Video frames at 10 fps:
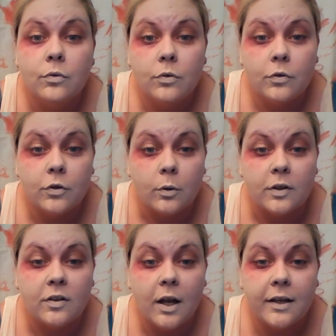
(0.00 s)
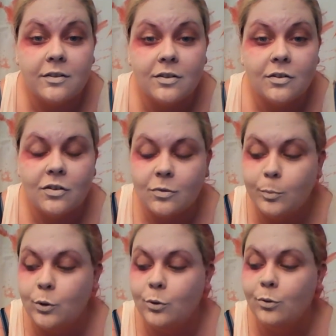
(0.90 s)
so it's nice and
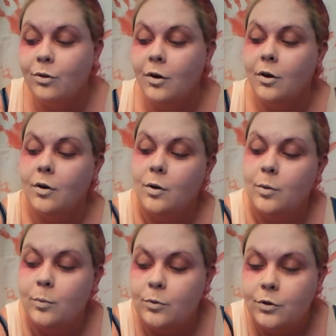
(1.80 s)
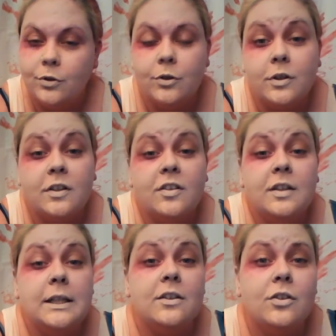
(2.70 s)
smooth. You can
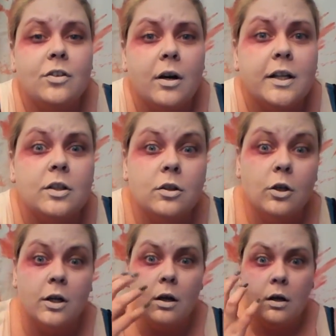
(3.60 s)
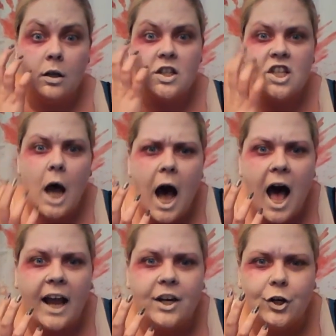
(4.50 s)
see it's starting to look
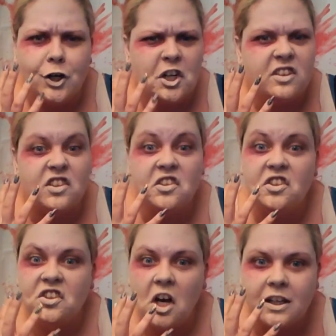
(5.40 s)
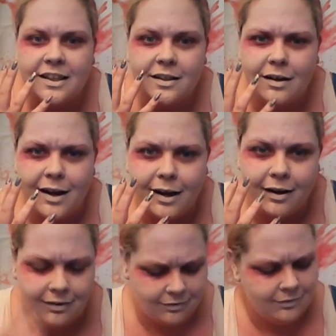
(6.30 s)
tired and sunken
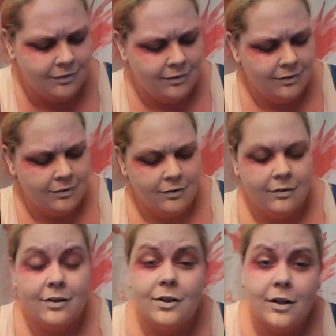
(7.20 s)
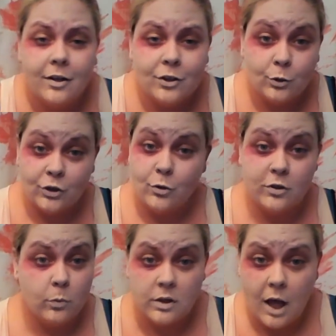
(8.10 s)
in. You can do this
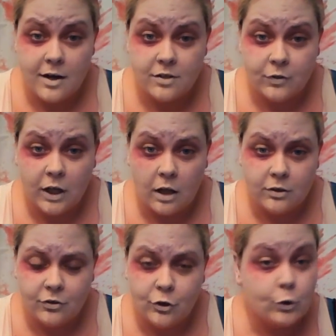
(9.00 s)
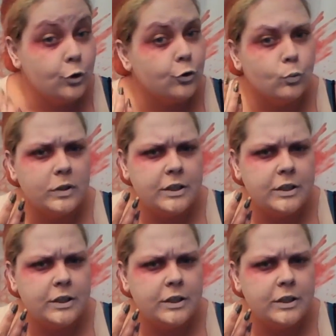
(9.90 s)
with a lot of different colors. You can use a really